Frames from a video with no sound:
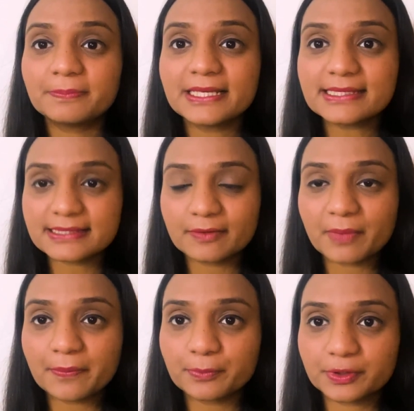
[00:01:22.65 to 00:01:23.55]
Please
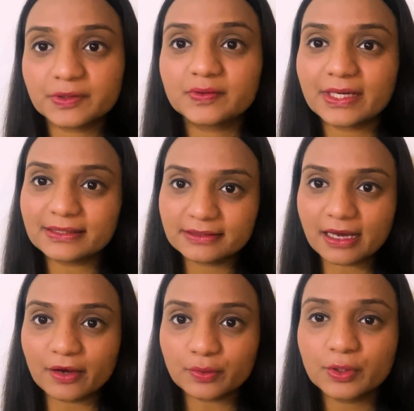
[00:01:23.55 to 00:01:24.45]
remember that
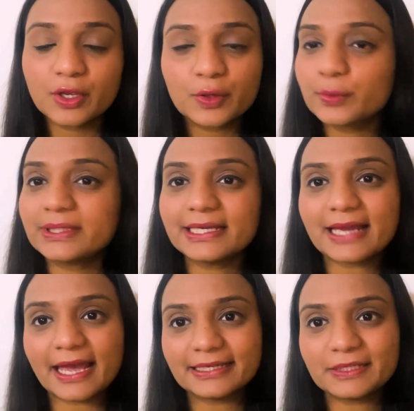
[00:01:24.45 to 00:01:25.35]
now only
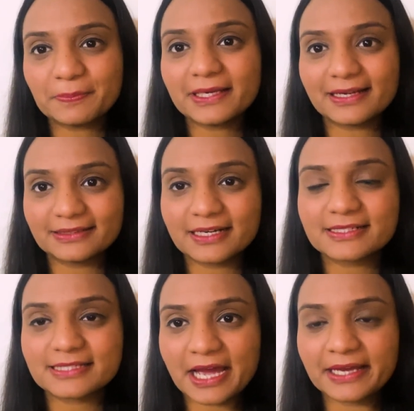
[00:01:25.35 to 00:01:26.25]
IDP
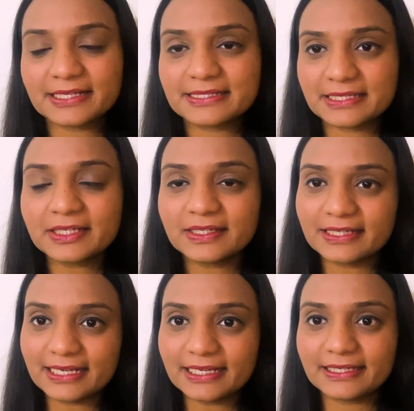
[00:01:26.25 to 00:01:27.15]
conducts IELTS in
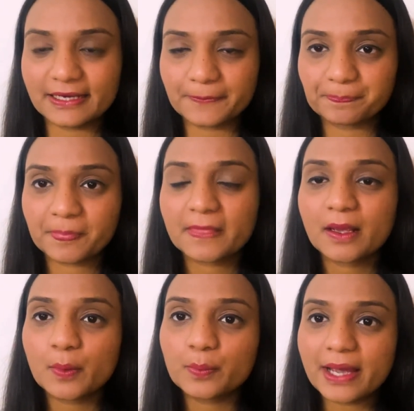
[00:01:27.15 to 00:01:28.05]
India.
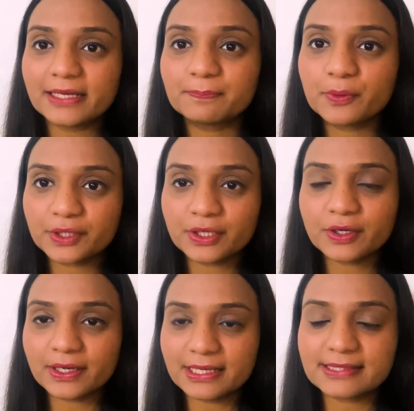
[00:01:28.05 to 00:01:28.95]
While booking
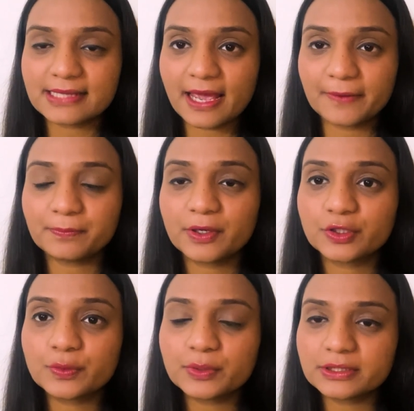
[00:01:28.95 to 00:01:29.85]
your exam,
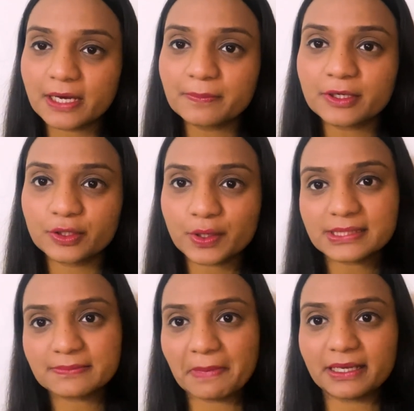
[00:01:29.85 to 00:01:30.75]
you would come
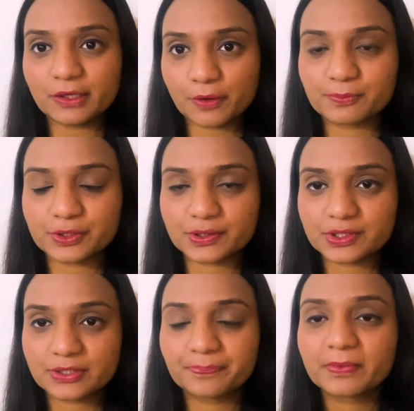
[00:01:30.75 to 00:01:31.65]
across many
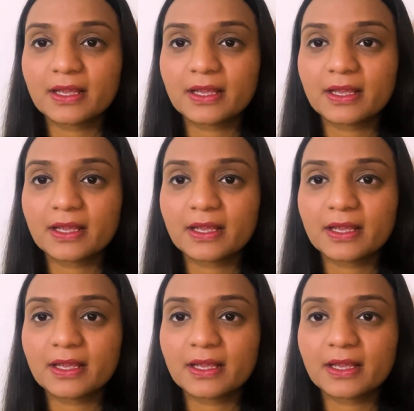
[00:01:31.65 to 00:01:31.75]
options.